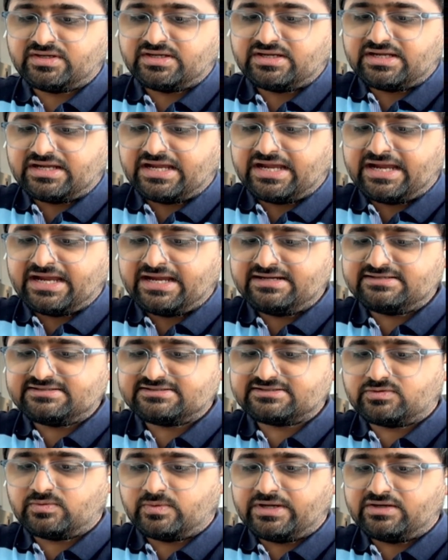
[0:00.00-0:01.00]
and
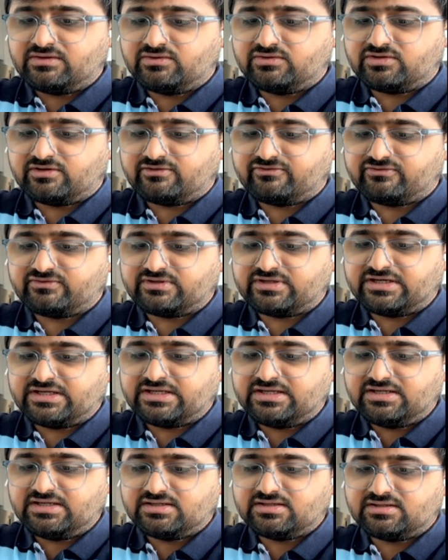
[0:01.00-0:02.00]
square root of
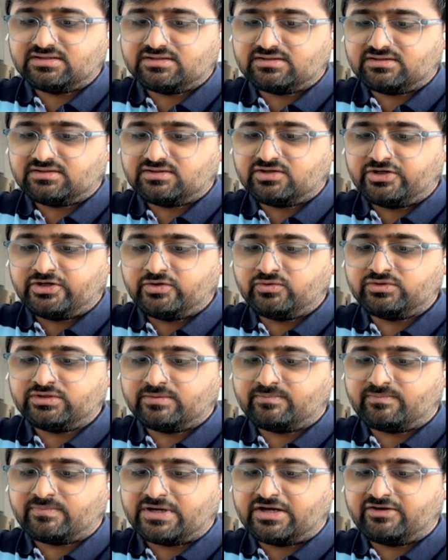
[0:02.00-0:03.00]
3 to the
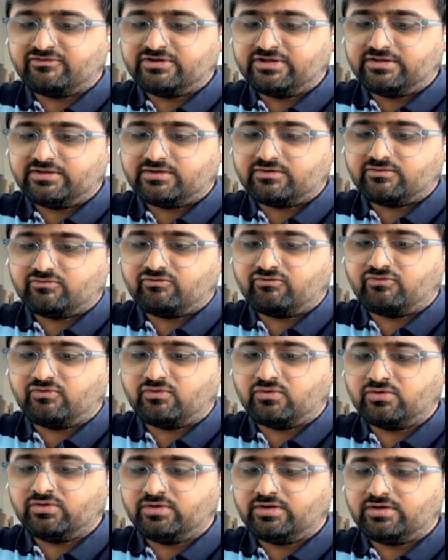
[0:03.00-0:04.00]
power
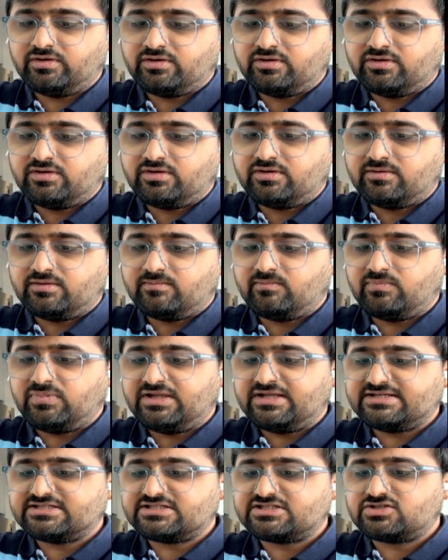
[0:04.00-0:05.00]
4
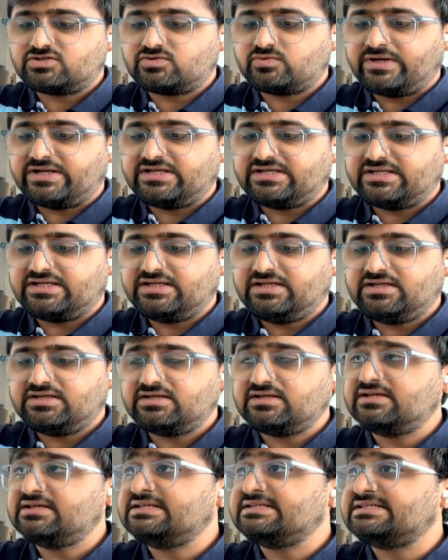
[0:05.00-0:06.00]
plus 20
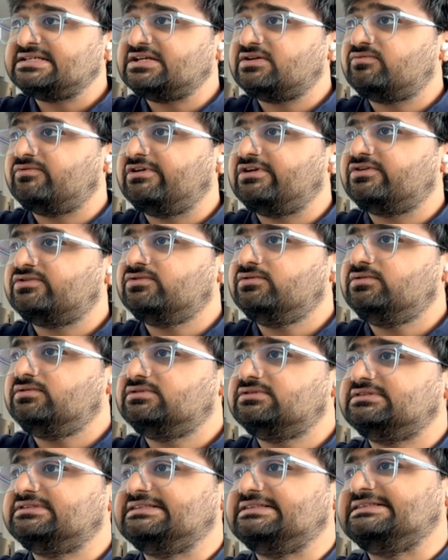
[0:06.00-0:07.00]
is equal to
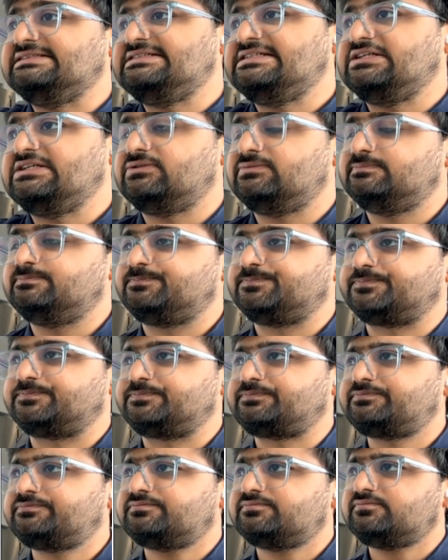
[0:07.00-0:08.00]
0.
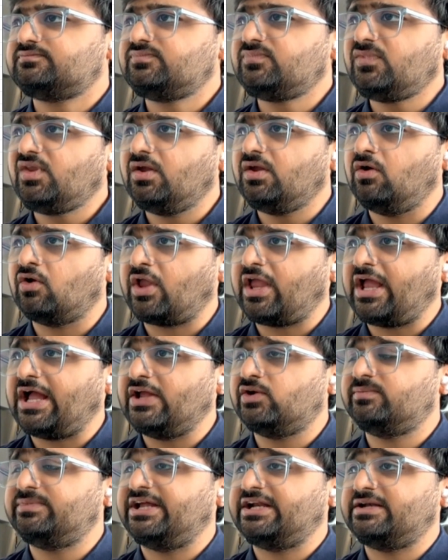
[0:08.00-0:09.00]
Okay, I
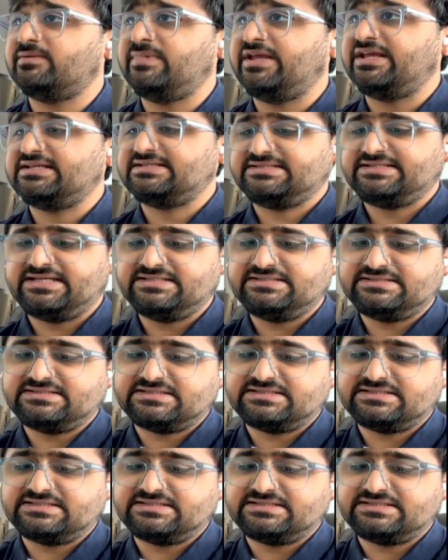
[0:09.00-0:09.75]
hope that makes sense.